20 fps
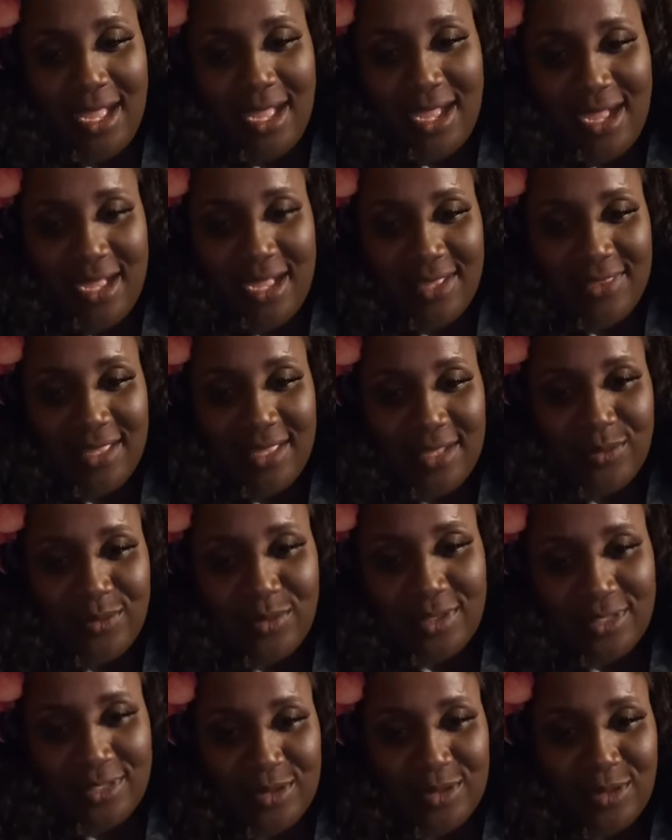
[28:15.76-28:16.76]
Ah, that
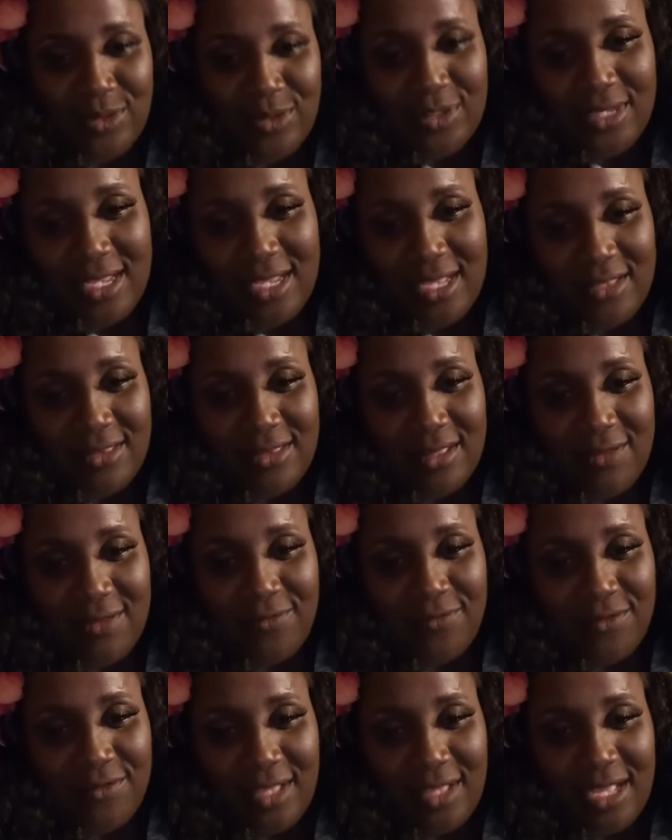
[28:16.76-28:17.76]
was so nice
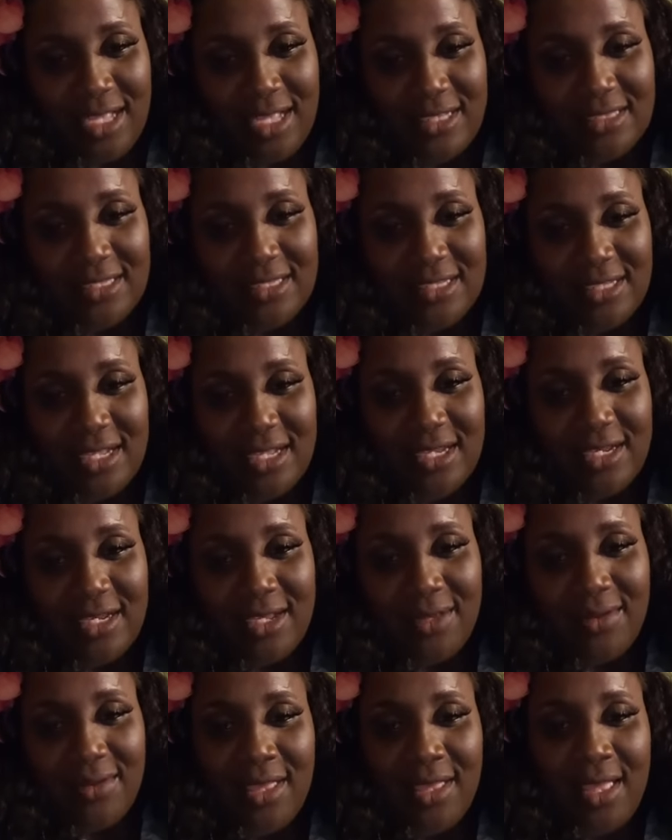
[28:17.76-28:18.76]
of Auntie
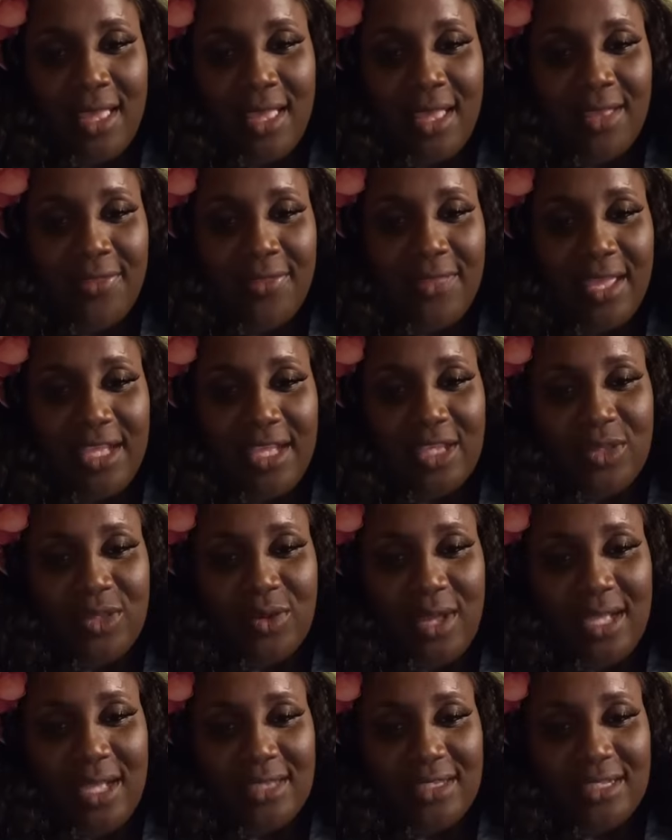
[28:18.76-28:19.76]
Donna. Thank
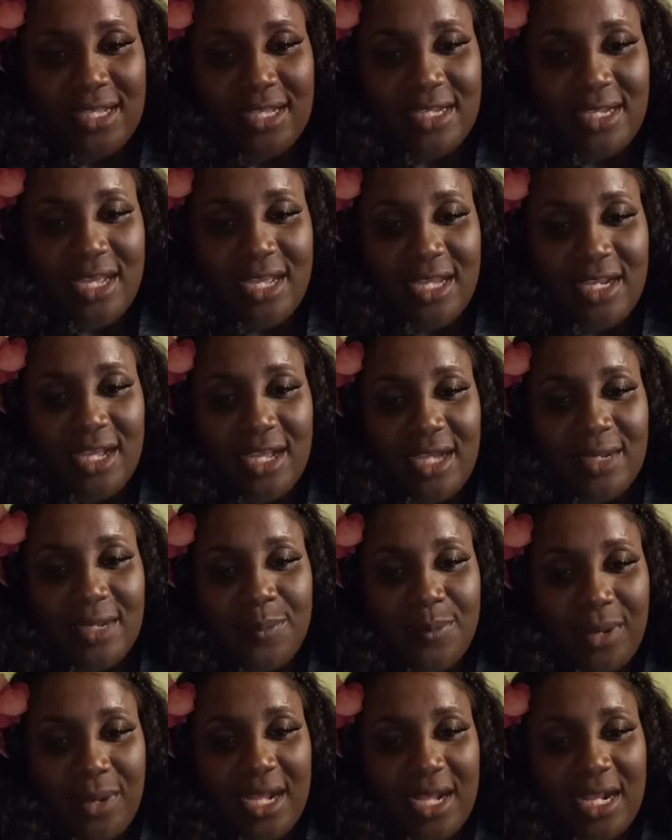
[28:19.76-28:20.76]
you, Auntie Donna, and all the
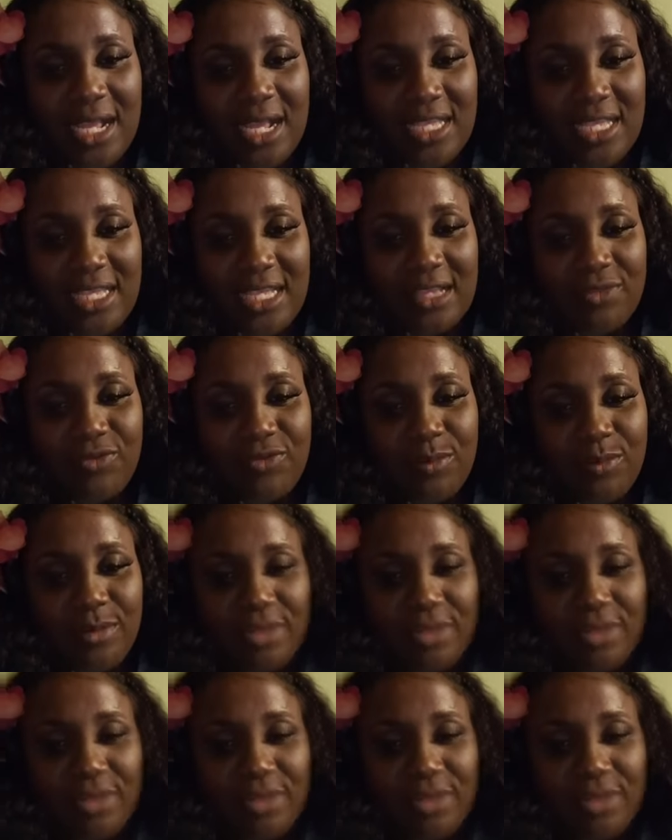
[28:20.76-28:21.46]
planka. Yes, for